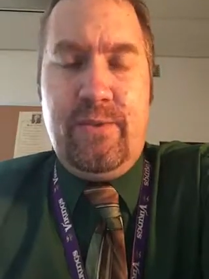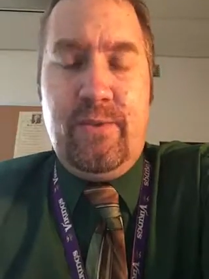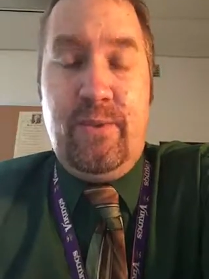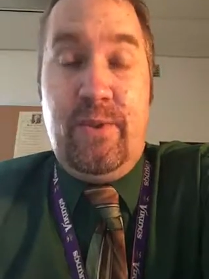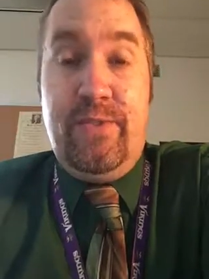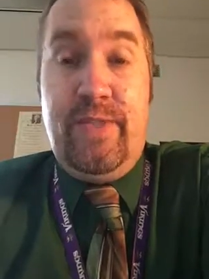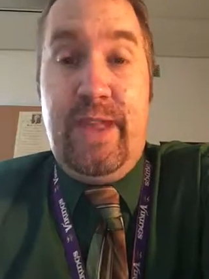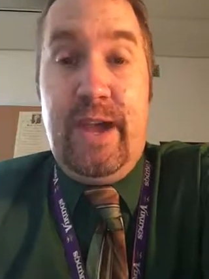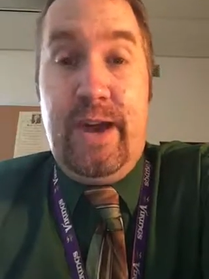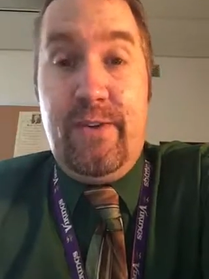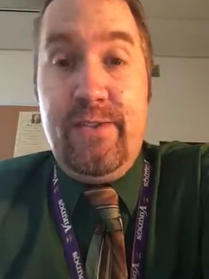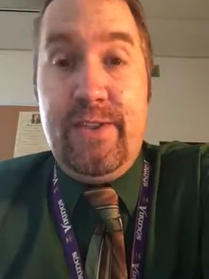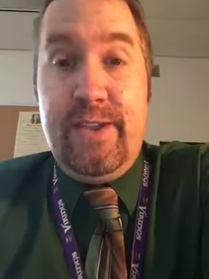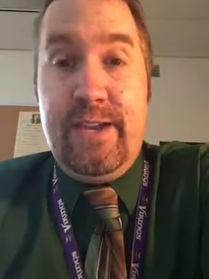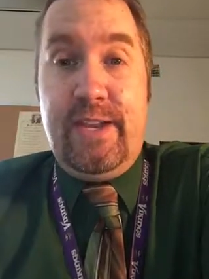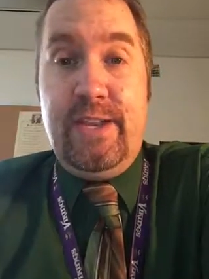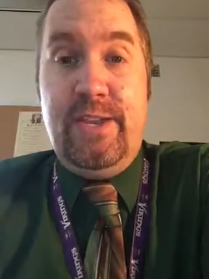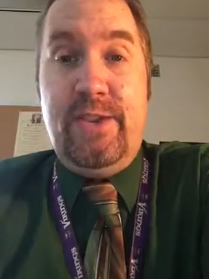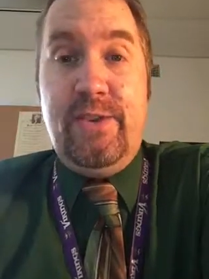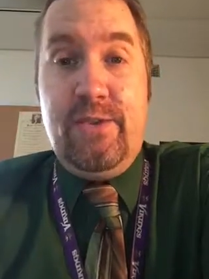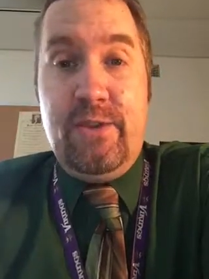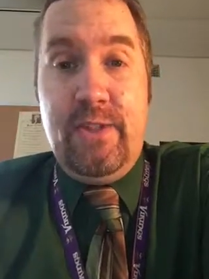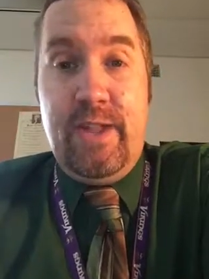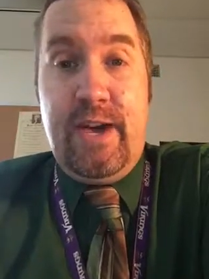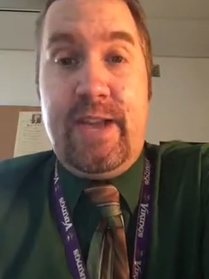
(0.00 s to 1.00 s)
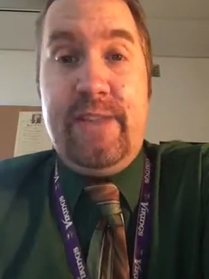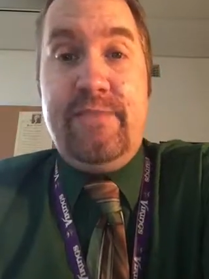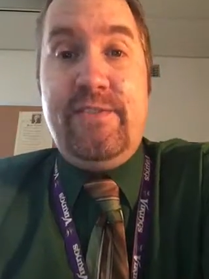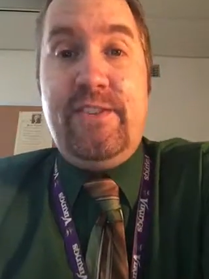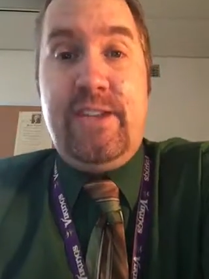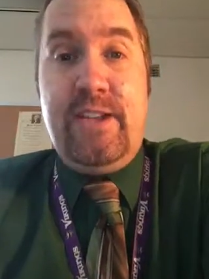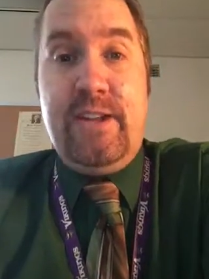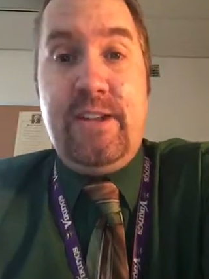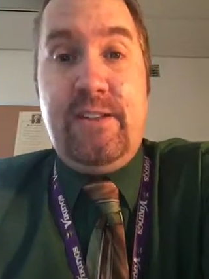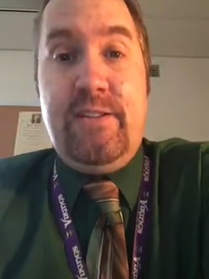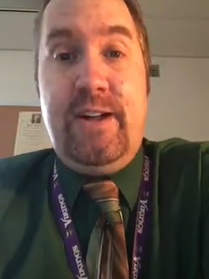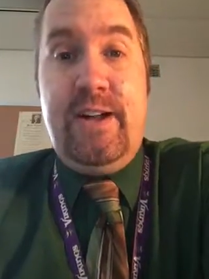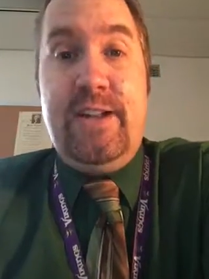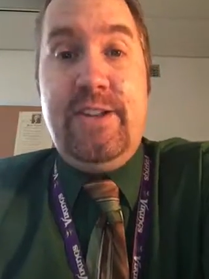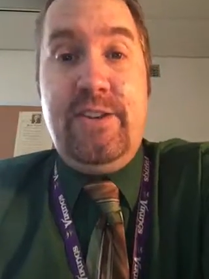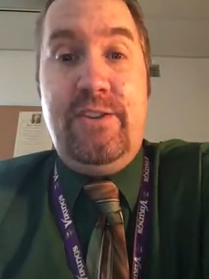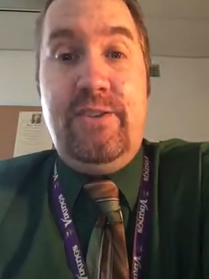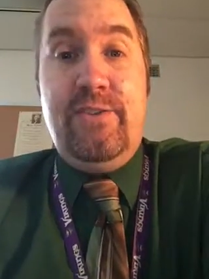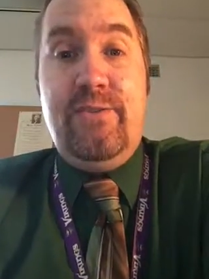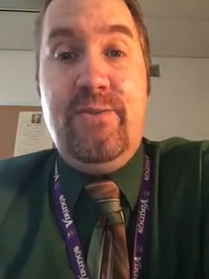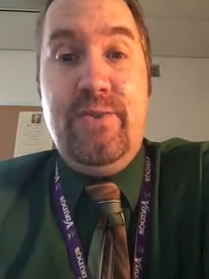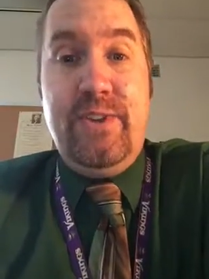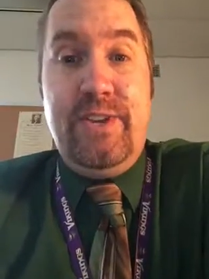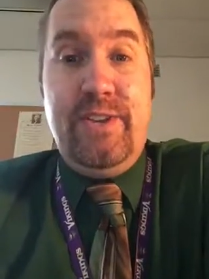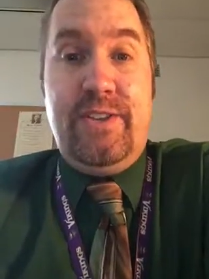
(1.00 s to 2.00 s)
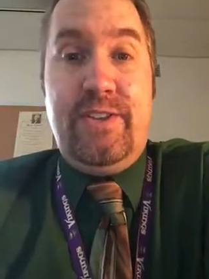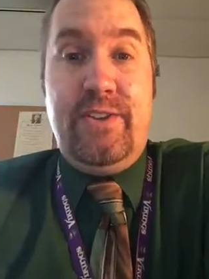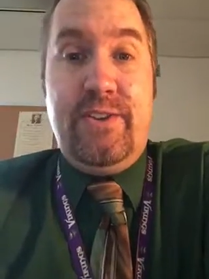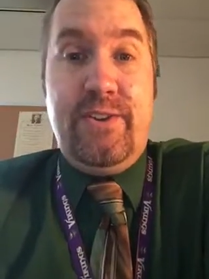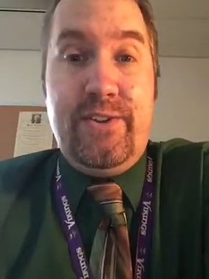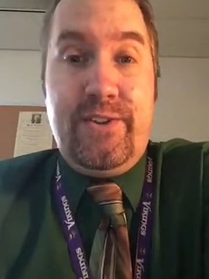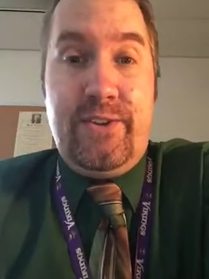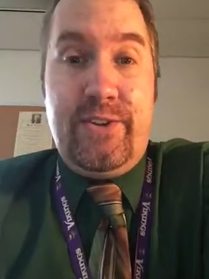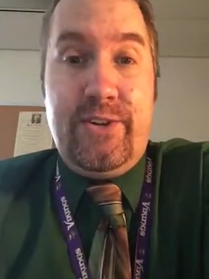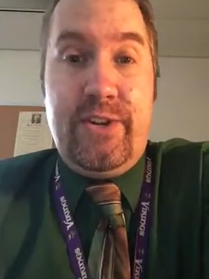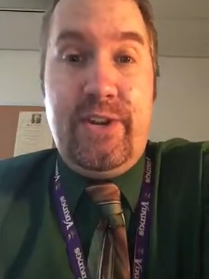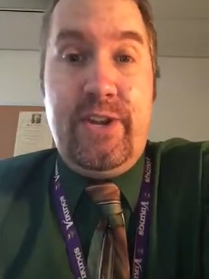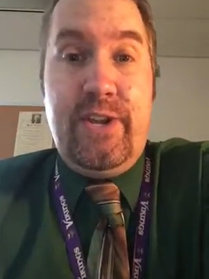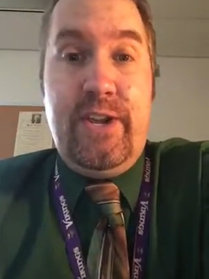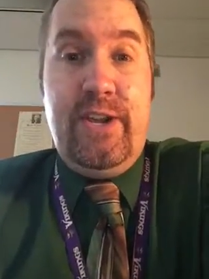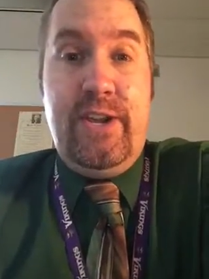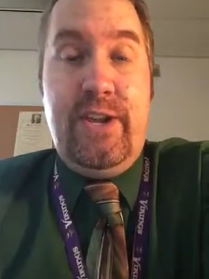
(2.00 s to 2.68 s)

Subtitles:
Well, now they can do a lot of psychological research,